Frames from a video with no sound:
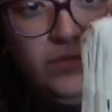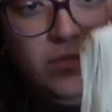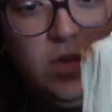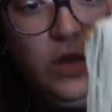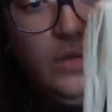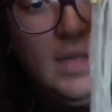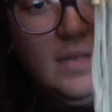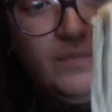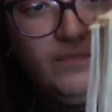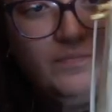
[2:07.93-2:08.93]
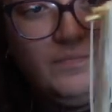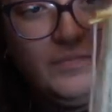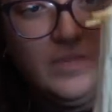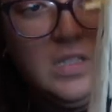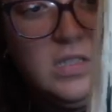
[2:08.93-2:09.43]
Oh well,
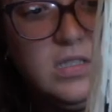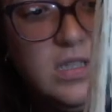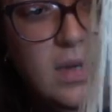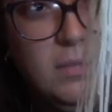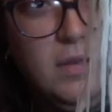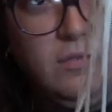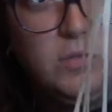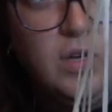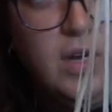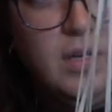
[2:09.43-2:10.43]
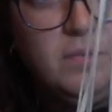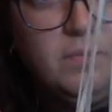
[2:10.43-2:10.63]
doesn't stop me from trying.